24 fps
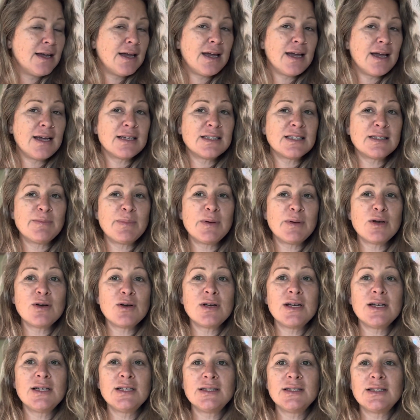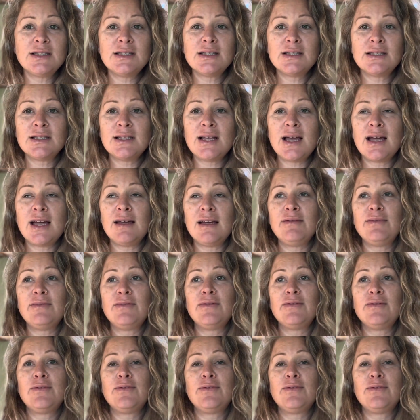experience this life